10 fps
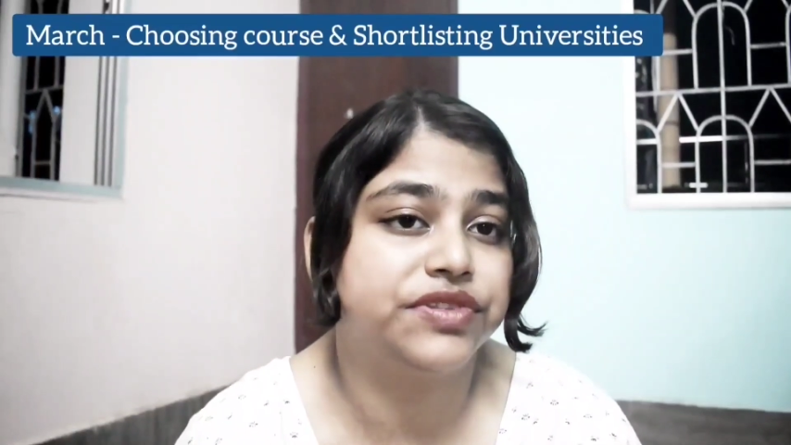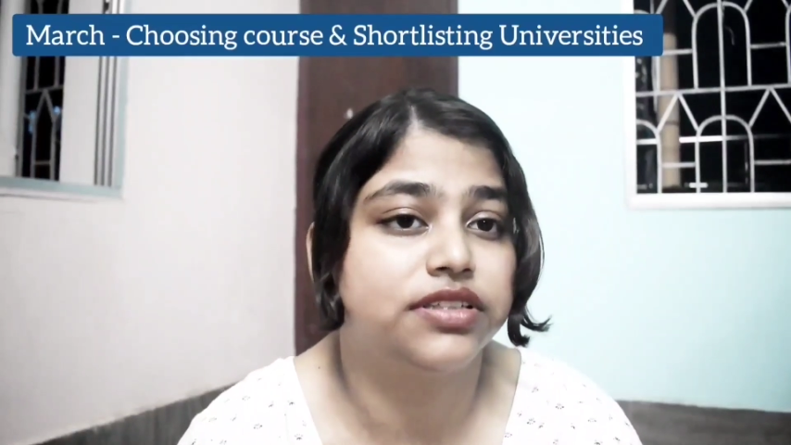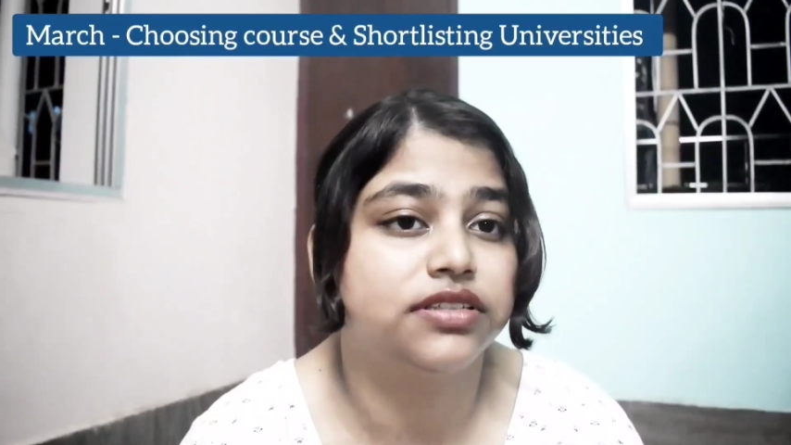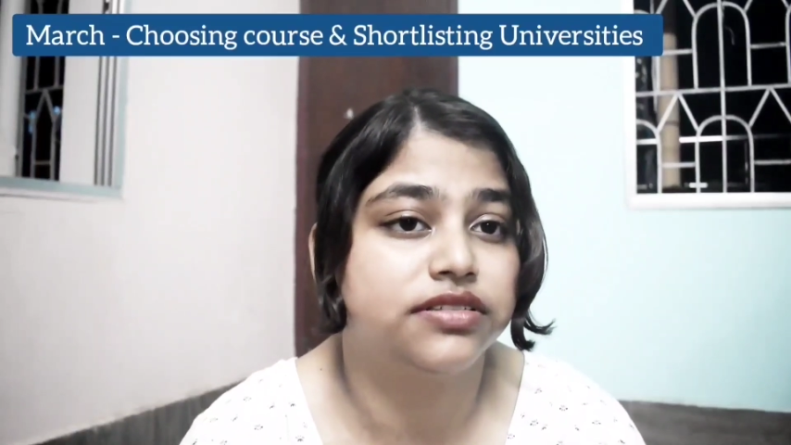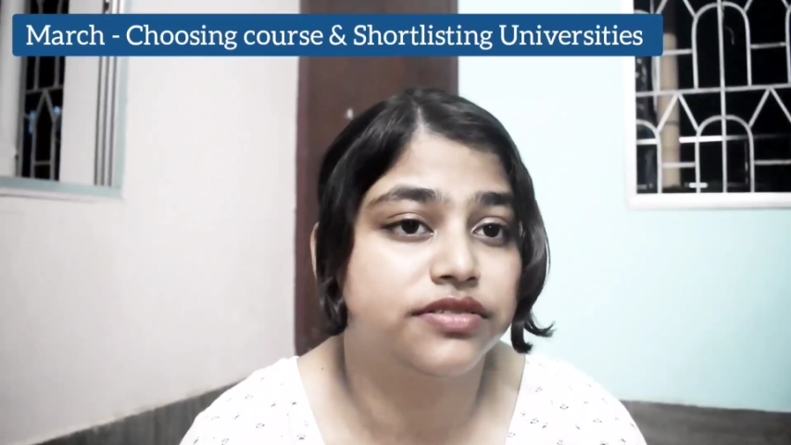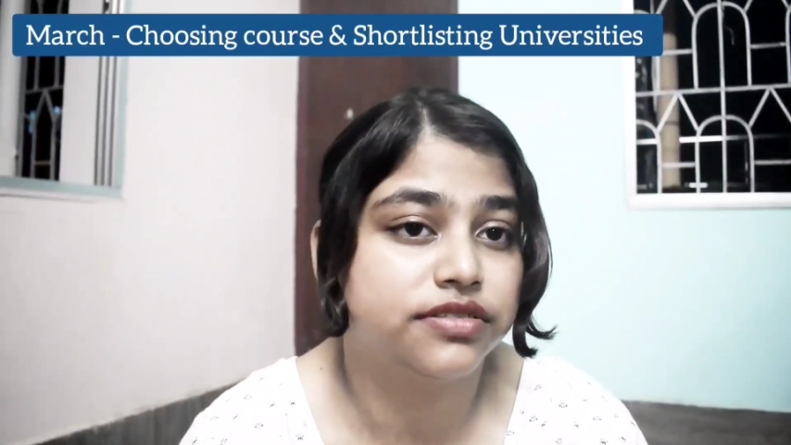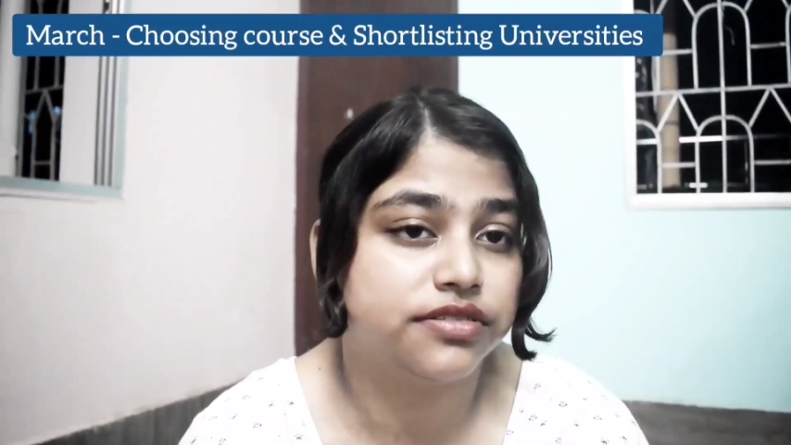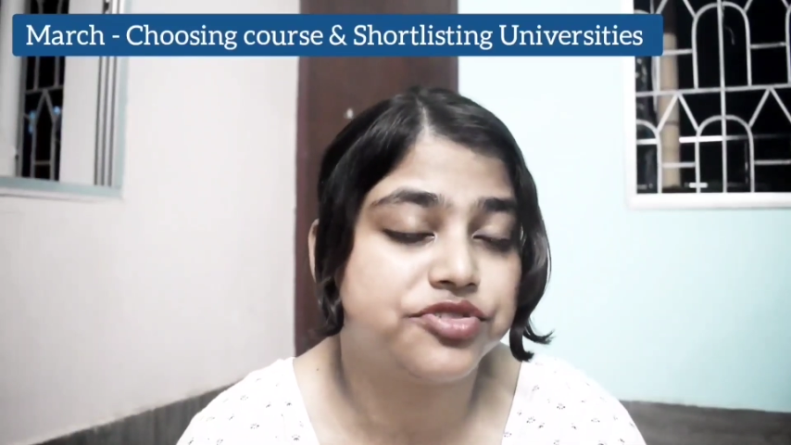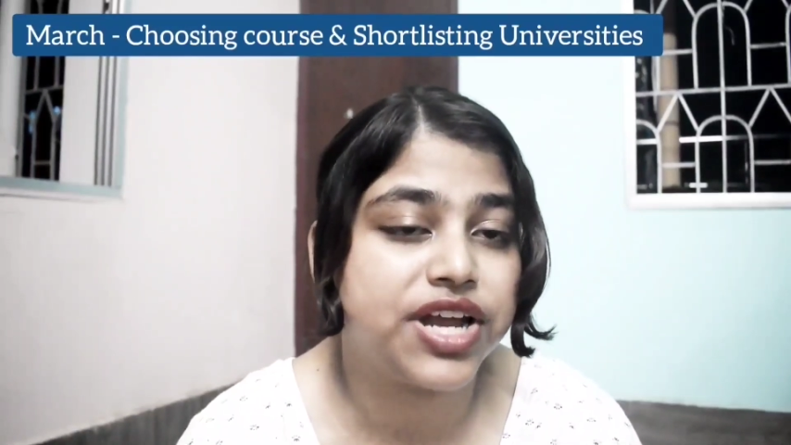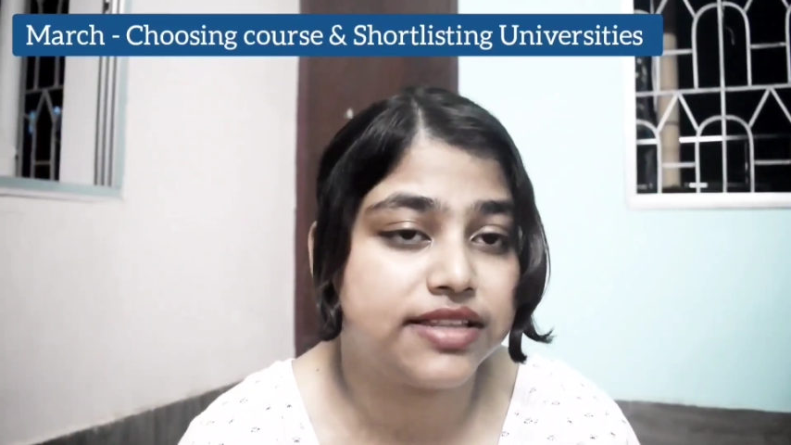
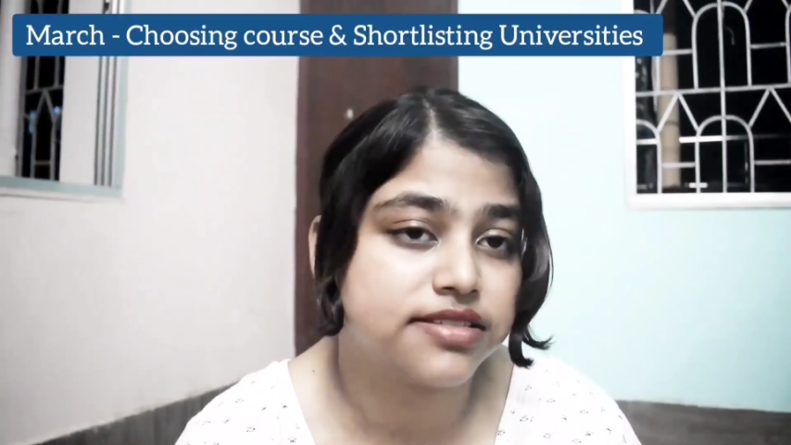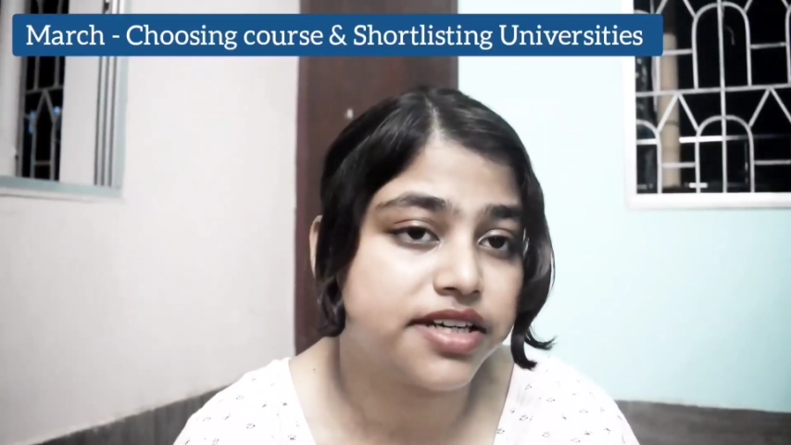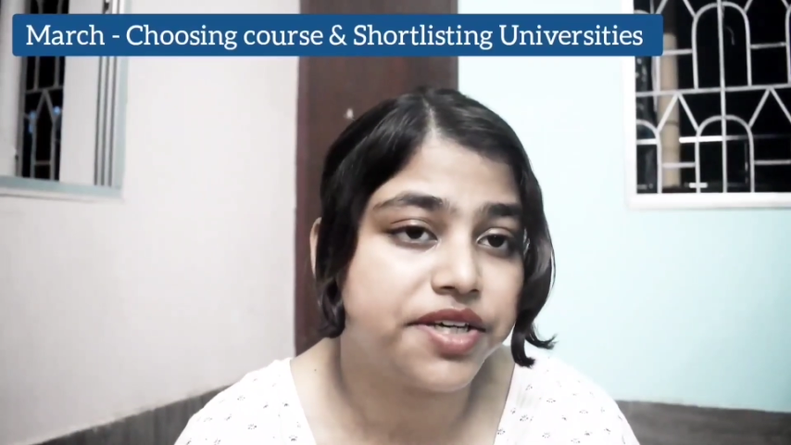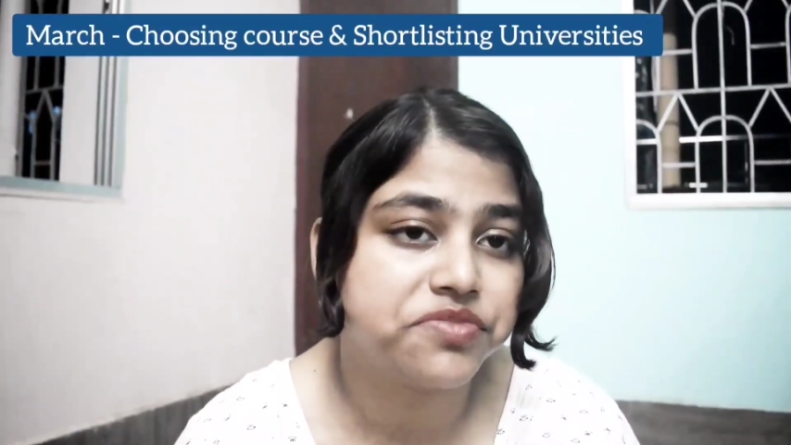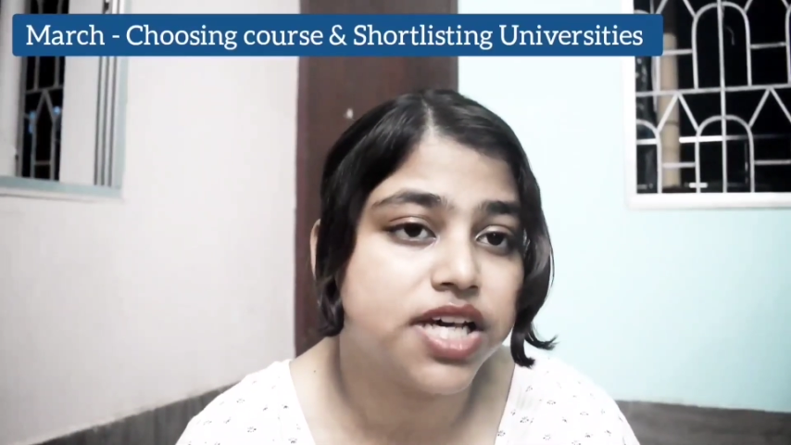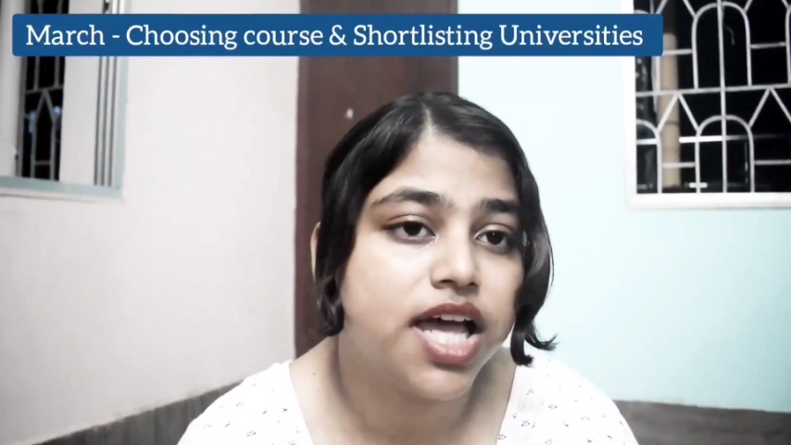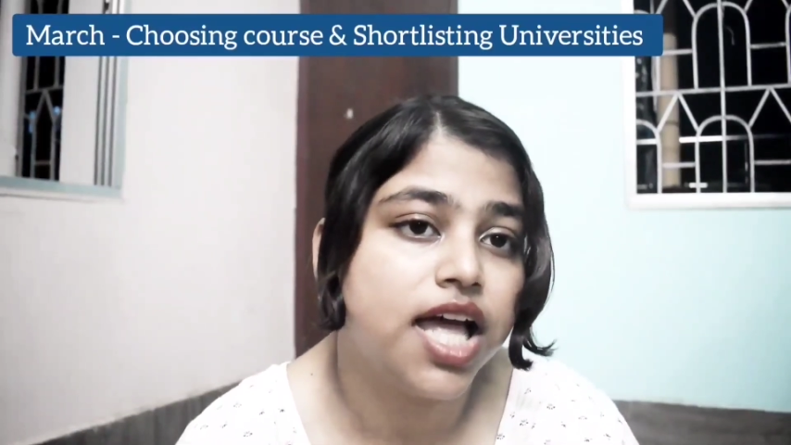the transcript,